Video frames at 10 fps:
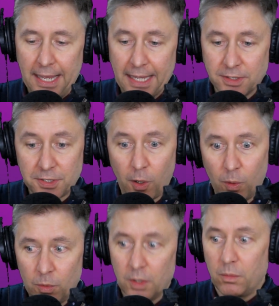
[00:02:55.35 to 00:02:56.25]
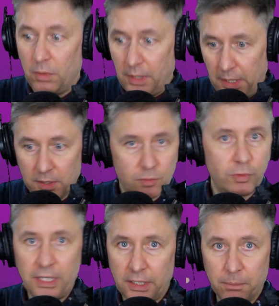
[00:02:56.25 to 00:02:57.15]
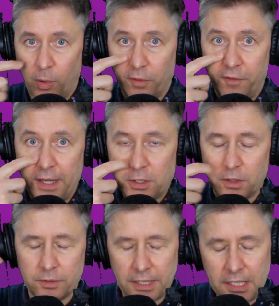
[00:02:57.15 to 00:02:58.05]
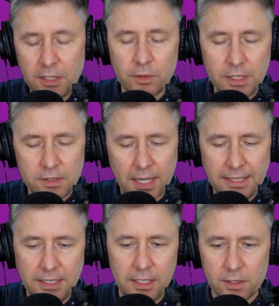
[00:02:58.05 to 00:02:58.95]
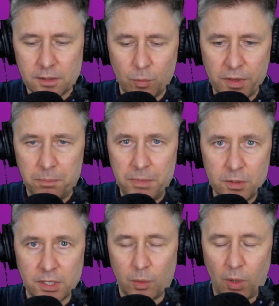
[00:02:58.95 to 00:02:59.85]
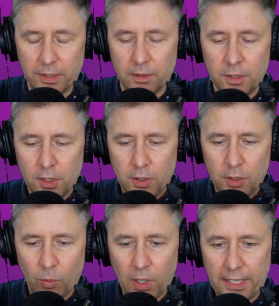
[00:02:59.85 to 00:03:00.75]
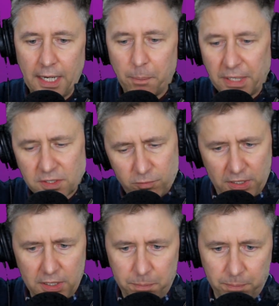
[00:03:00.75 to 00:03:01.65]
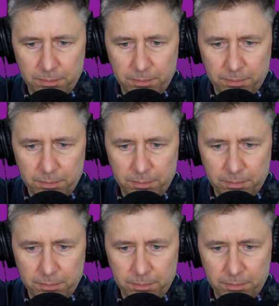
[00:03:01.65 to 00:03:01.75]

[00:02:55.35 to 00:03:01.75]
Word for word: And so it's really motivational to hear these ideas with music while you're you're working out because it really